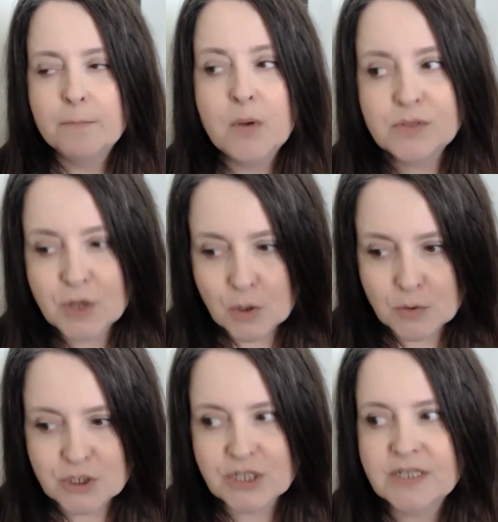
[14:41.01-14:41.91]
Most
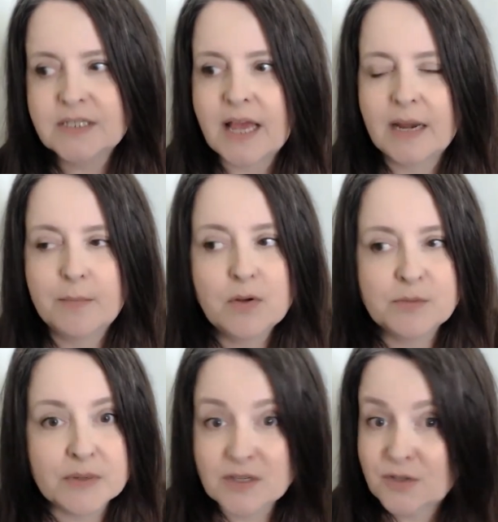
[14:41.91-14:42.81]
coaches and
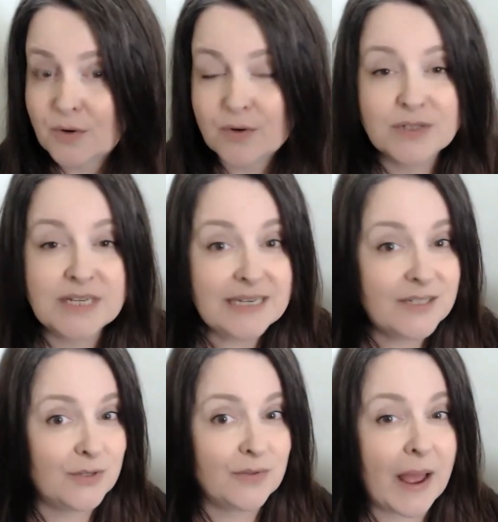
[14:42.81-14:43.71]
most business owners need
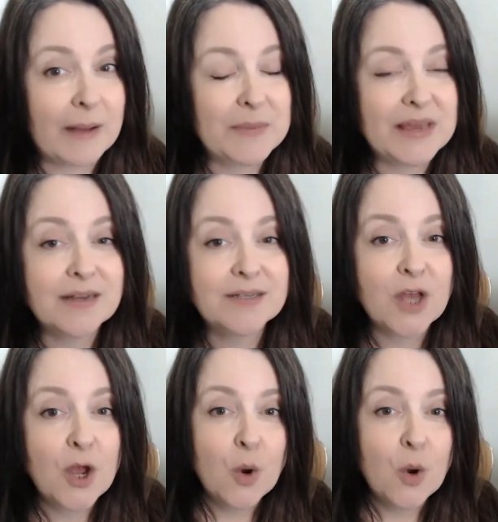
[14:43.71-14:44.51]
to do that because